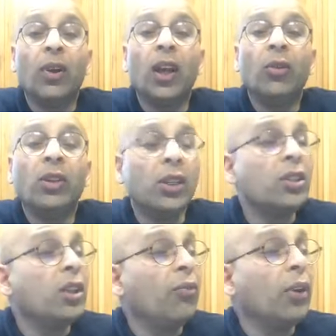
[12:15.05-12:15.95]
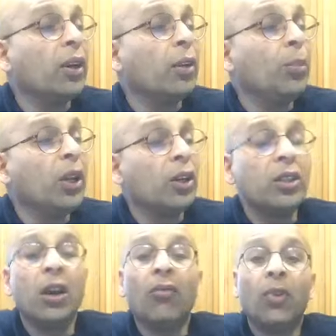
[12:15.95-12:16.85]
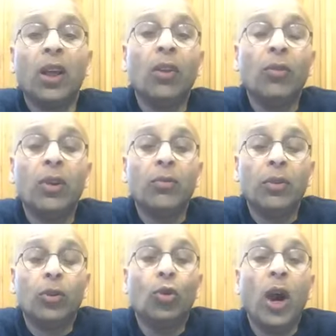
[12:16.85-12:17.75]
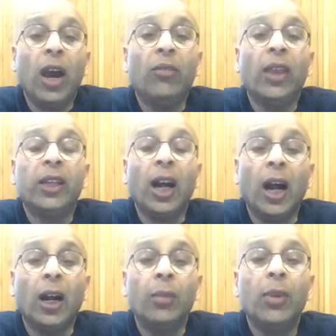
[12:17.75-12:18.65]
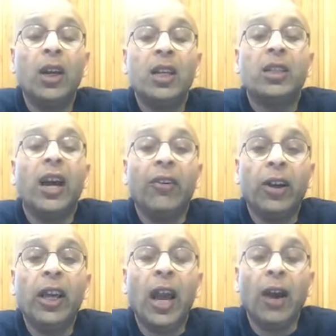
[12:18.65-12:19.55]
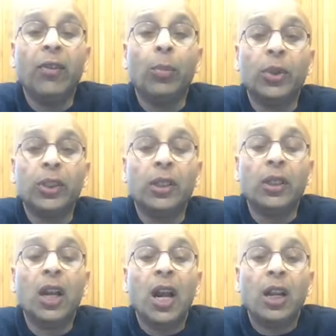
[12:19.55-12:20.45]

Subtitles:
Forgiveness is difficult because to have that harm is a very heavy burden.